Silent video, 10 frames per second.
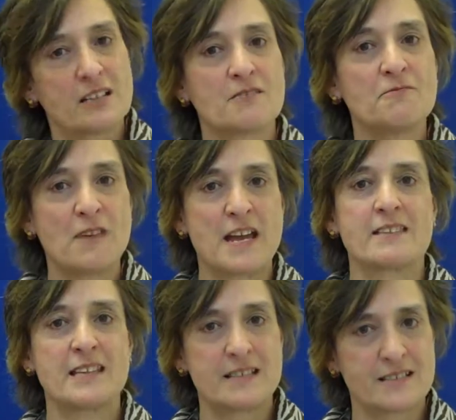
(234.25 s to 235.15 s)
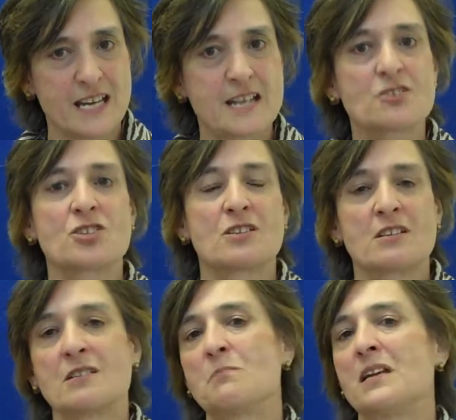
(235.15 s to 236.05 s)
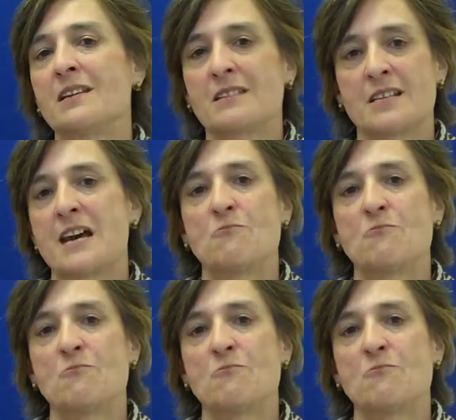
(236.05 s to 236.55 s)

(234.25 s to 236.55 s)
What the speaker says: conveying the intention and the meaning that I